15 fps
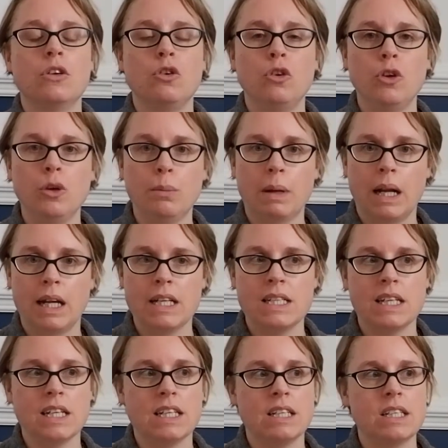new
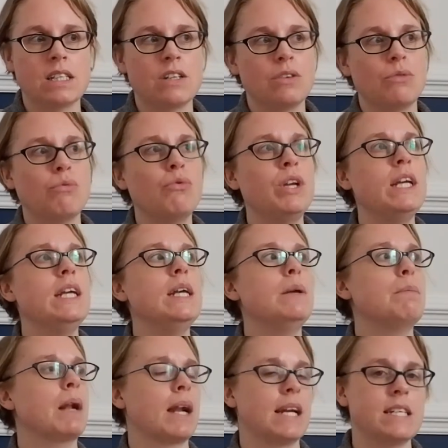places,
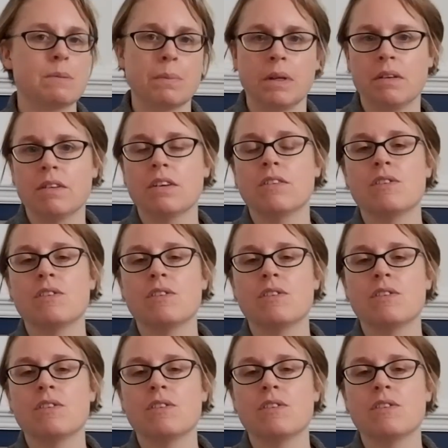replacement